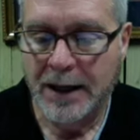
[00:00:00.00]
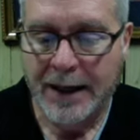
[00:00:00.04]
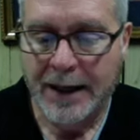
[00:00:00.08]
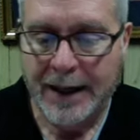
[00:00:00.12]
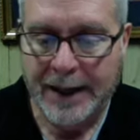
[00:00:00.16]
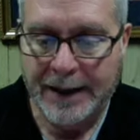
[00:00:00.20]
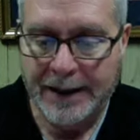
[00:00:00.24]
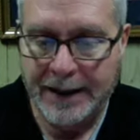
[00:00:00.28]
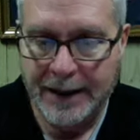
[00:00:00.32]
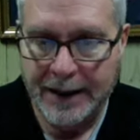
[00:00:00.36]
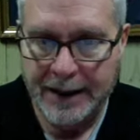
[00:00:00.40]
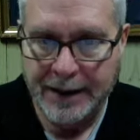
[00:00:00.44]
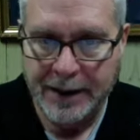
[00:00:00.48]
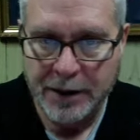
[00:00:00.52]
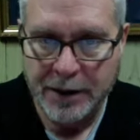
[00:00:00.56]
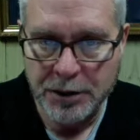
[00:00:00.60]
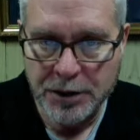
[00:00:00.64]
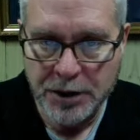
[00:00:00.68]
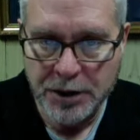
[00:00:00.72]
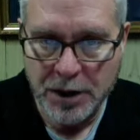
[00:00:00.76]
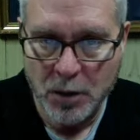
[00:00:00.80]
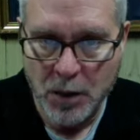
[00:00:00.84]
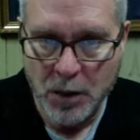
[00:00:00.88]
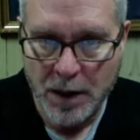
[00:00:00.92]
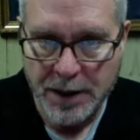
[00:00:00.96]
And
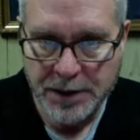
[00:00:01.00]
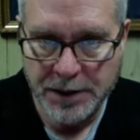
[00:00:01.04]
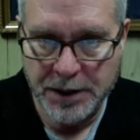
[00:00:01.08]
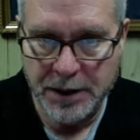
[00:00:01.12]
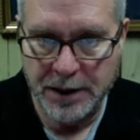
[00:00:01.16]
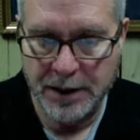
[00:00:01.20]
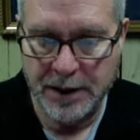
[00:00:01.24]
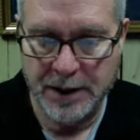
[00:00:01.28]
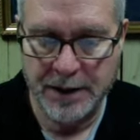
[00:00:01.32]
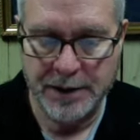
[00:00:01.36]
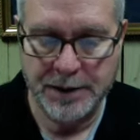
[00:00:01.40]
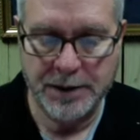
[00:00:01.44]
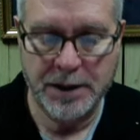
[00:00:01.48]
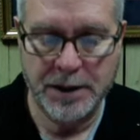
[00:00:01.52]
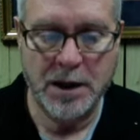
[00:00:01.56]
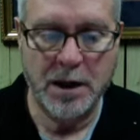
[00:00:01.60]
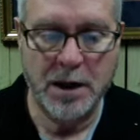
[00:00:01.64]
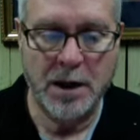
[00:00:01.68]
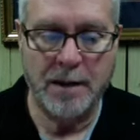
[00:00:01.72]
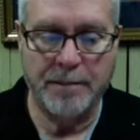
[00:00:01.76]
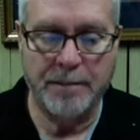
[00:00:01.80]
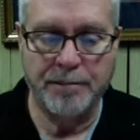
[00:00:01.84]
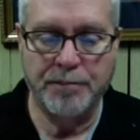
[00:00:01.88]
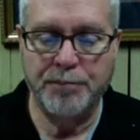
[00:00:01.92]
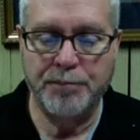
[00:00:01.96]
here's the question that has
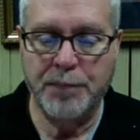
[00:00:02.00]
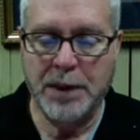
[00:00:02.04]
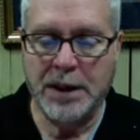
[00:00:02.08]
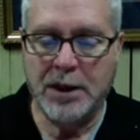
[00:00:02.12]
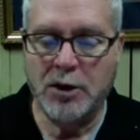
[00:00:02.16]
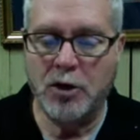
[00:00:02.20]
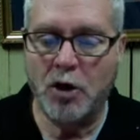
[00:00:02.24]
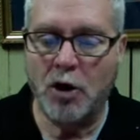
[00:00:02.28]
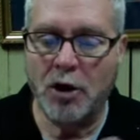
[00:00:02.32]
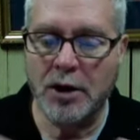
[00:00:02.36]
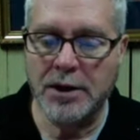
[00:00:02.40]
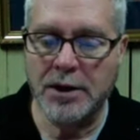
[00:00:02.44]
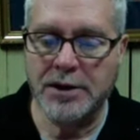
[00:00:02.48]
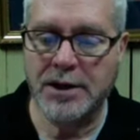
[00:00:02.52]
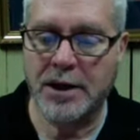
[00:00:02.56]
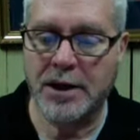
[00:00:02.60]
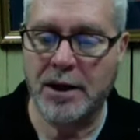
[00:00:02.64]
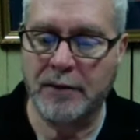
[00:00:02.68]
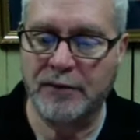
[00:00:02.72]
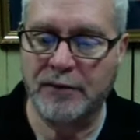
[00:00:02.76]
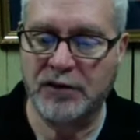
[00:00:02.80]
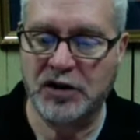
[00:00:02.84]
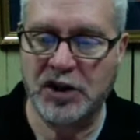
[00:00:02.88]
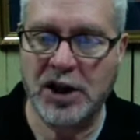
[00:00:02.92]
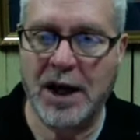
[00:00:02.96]
come because
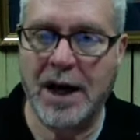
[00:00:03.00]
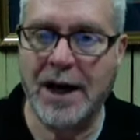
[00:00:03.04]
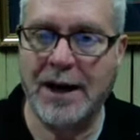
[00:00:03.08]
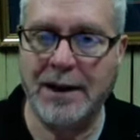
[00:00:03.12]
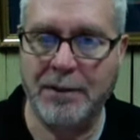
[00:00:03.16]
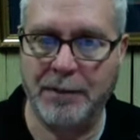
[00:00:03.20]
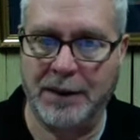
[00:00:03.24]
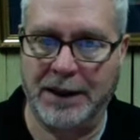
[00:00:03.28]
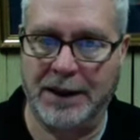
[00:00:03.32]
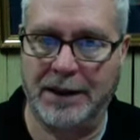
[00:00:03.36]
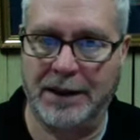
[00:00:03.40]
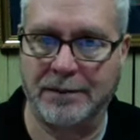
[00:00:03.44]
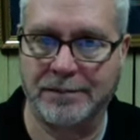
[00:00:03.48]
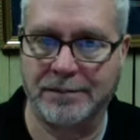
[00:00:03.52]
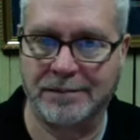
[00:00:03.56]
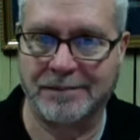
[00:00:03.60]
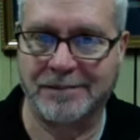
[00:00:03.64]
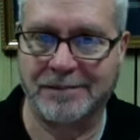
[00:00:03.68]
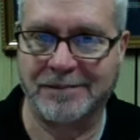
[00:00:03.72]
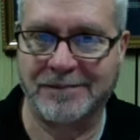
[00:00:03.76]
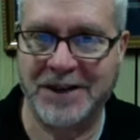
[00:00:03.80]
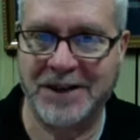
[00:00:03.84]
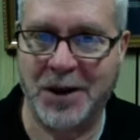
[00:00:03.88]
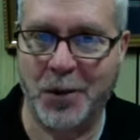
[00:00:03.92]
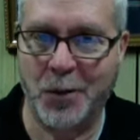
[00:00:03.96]
of timing.
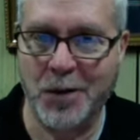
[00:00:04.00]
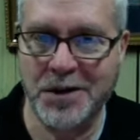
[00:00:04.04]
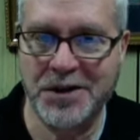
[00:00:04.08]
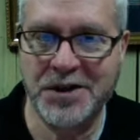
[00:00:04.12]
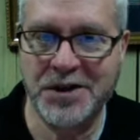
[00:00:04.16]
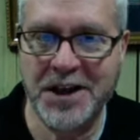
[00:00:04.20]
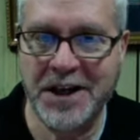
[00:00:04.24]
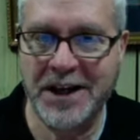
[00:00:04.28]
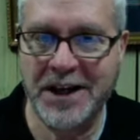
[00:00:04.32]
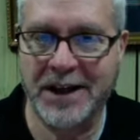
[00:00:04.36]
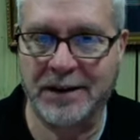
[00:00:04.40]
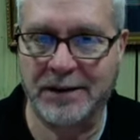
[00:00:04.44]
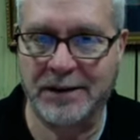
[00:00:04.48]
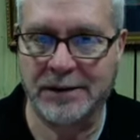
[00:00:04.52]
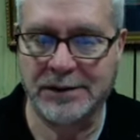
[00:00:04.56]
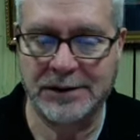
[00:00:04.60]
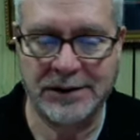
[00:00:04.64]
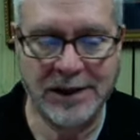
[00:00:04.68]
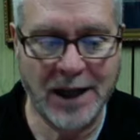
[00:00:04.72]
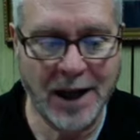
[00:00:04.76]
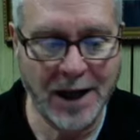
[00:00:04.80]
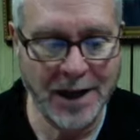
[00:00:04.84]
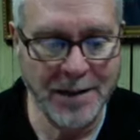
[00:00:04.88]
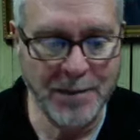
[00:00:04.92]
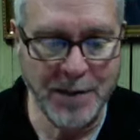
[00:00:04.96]
Now, once again,
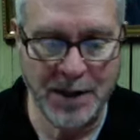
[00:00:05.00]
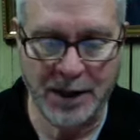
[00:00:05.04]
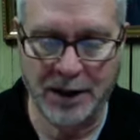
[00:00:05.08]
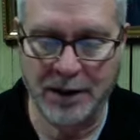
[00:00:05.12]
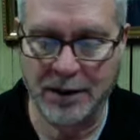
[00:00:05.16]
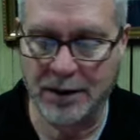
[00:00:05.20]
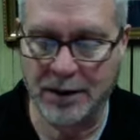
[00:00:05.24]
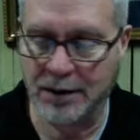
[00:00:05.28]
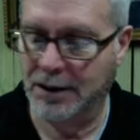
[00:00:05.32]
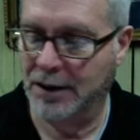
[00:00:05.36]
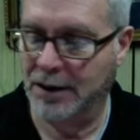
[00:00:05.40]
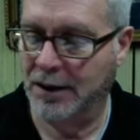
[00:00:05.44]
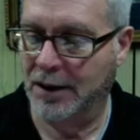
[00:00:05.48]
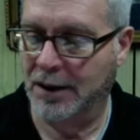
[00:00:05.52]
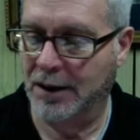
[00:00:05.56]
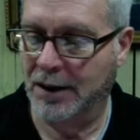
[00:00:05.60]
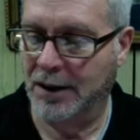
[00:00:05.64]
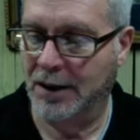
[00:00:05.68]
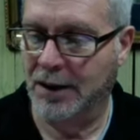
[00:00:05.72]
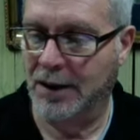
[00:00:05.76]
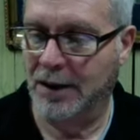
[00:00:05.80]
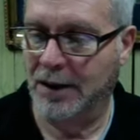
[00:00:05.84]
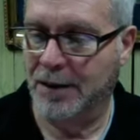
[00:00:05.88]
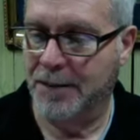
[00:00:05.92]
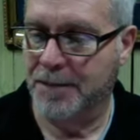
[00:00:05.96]
timing
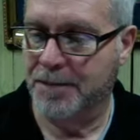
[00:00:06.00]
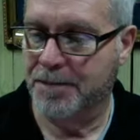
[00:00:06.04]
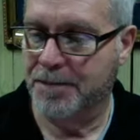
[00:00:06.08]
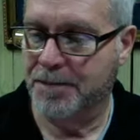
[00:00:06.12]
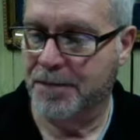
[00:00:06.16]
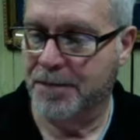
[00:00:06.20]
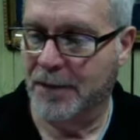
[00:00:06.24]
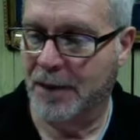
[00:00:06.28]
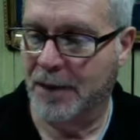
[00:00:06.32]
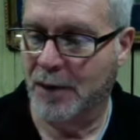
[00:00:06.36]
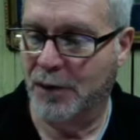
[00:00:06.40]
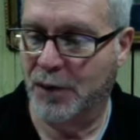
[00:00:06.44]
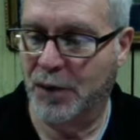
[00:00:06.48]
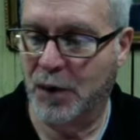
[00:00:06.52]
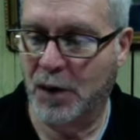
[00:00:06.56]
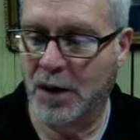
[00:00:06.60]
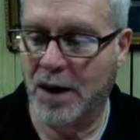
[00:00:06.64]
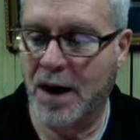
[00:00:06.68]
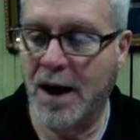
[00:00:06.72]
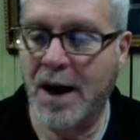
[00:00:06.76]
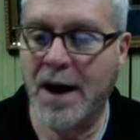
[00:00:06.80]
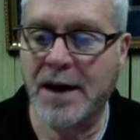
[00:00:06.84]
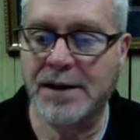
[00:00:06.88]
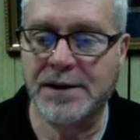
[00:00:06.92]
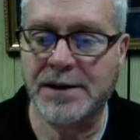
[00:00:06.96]
for
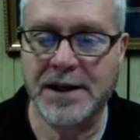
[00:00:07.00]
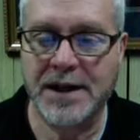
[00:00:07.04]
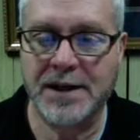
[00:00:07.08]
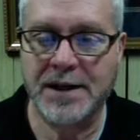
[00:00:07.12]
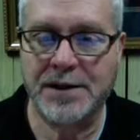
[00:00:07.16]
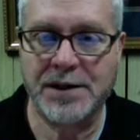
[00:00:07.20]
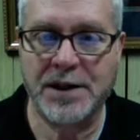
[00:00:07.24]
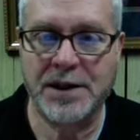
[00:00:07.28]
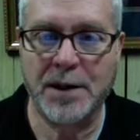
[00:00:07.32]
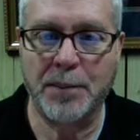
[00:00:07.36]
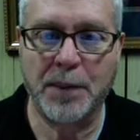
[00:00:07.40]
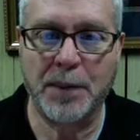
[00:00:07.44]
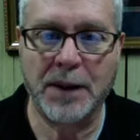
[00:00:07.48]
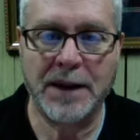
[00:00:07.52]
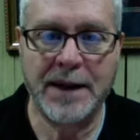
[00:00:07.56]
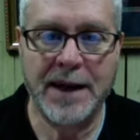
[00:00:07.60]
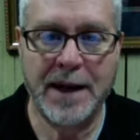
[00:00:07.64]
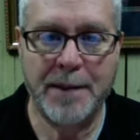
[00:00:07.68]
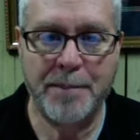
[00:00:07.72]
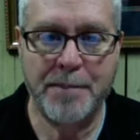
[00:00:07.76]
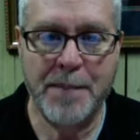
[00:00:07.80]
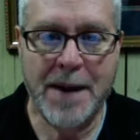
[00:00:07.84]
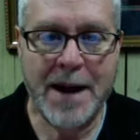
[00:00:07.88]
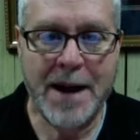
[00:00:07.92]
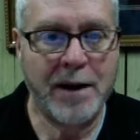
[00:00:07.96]
us is simply
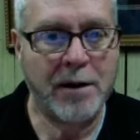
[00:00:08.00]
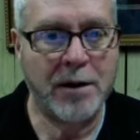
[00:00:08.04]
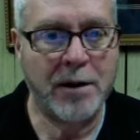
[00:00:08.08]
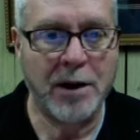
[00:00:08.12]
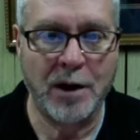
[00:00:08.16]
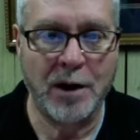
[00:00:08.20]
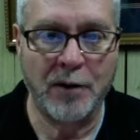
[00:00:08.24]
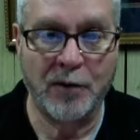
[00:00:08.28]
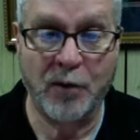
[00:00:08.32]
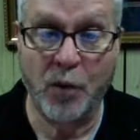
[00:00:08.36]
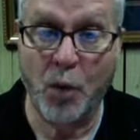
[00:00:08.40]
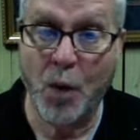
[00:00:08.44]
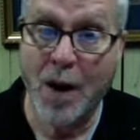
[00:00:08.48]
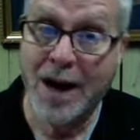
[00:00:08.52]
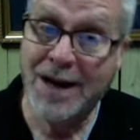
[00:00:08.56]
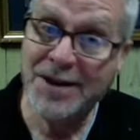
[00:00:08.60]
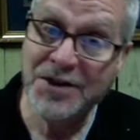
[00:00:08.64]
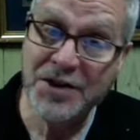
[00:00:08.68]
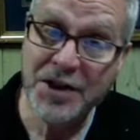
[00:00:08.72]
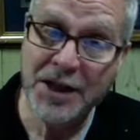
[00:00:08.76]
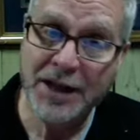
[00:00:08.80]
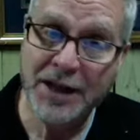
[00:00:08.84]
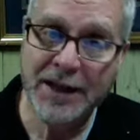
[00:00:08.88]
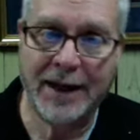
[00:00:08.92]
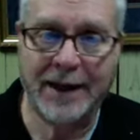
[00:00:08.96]
a matter of
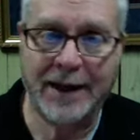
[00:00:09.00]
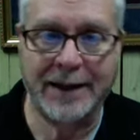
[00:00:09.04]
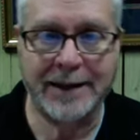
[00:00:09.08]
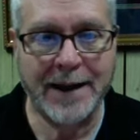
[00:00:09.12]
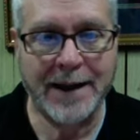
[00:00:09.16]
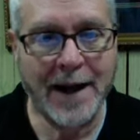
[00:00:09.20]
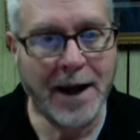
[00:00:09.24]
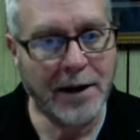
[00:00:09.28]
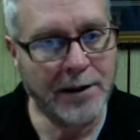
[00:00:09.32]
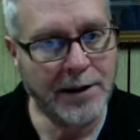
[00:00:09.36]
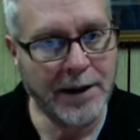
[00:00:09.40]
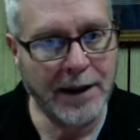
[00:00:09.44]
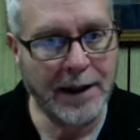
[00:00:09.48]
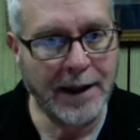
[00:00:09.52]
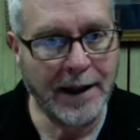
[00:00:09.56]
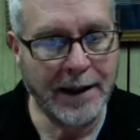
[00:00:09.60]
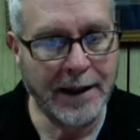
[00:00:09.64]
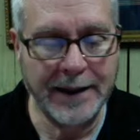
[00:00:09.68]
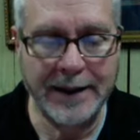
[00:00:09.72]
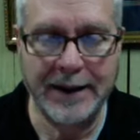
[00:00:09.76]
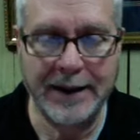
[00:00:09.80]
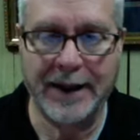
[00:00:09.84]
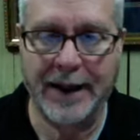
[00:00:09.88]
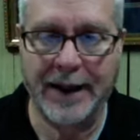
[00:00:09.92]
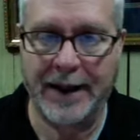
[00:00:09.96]
watching and
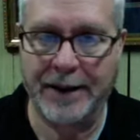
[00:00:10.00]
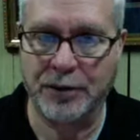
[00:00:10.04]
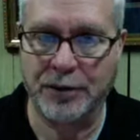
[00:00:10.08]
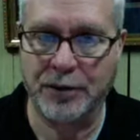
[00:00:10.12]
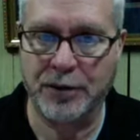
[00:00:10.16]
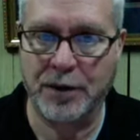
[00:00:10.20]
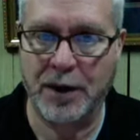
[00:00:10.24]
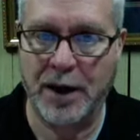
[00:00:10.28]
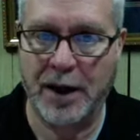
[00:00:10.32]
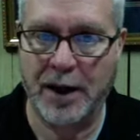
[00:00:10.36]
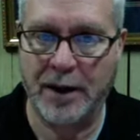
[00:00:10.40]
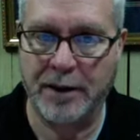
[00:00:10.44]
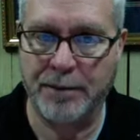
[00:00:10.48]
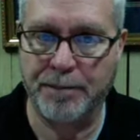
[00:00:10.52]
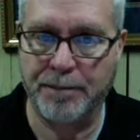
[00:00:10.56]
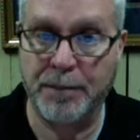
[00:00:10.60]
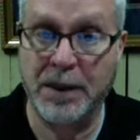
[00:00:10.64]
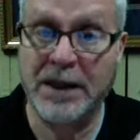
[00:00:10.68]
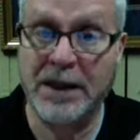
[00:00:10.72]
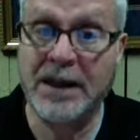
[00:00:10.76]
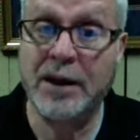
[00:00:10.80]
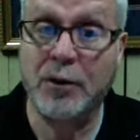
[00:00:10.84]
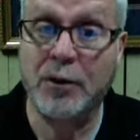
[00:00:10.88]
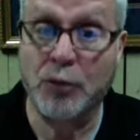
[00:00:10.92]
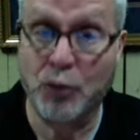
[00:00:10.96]
calculating and
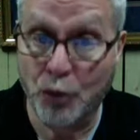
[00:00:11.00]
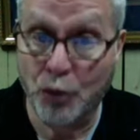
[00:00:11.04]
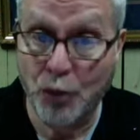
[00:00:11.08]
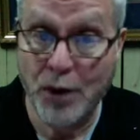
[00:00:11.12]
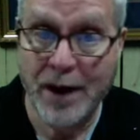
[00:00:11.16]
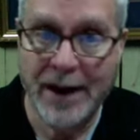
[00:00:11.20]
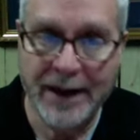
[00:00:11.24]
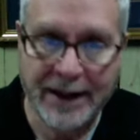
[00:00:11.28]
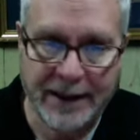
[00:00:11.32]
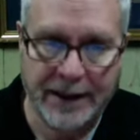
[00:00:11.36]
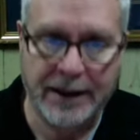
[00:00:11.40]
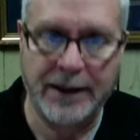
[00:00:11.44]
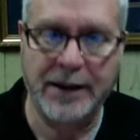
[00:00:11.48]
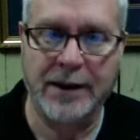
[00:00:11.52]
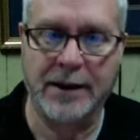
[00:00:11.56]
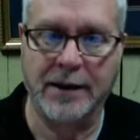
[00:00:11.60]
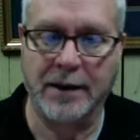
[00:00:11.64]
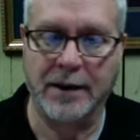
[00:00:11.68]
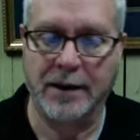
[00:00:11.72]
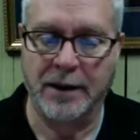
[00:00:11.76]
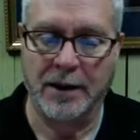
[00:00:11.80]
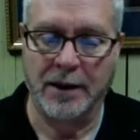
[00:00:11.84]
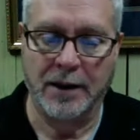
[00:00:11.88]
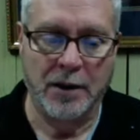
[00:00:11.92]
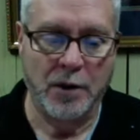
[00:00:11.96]
being ready
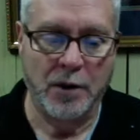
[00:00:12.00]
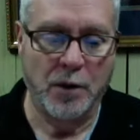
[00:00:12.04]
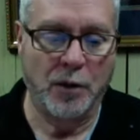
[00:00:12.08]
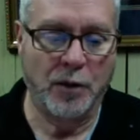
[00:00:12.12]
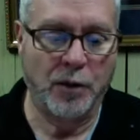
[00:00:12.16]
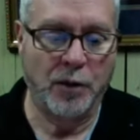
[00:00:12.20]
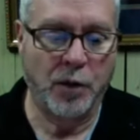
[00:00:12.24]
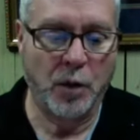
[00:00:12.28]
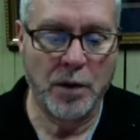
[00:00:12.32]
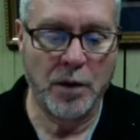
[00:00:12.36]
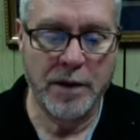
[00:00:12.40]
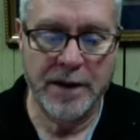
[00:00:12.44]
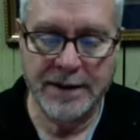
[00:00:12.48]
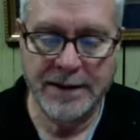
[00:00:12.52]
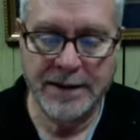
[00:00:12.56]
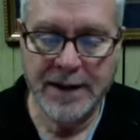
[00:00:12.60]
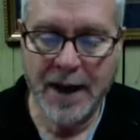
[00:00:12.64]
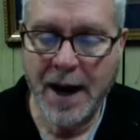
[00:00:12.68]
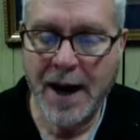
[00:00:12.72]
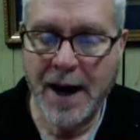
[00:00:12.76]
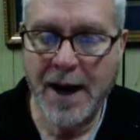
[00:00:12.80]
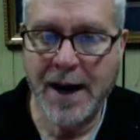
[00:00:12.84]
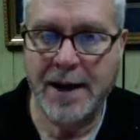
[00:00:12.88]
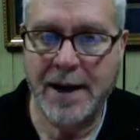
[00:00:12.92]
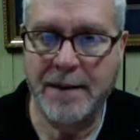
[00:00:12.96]
for the
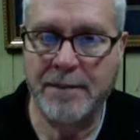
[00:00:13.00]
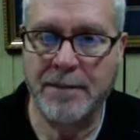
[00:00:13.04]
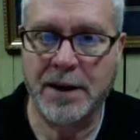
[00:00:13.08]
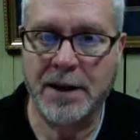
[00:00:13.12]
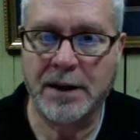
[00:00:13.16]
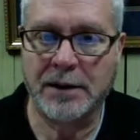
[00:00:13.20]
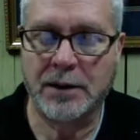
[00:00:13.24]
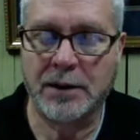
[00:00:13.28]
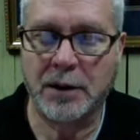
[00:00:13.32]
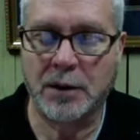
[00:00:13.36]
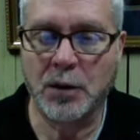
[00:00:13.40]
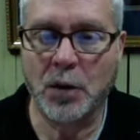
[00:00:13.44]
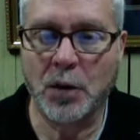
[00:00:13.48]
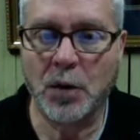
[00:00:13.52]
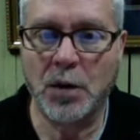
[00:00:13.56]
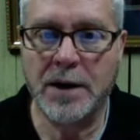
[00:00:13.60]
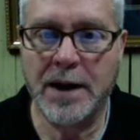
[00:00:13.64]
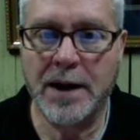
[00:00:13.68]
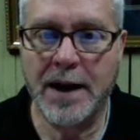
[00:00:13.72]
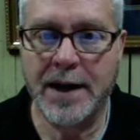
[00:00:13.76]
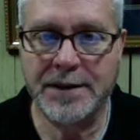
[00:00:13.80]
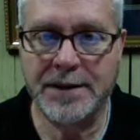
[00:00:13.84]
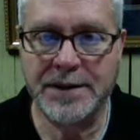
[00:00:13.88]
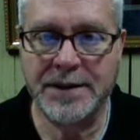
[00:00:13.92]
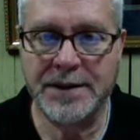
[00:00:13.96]
time that the Lord has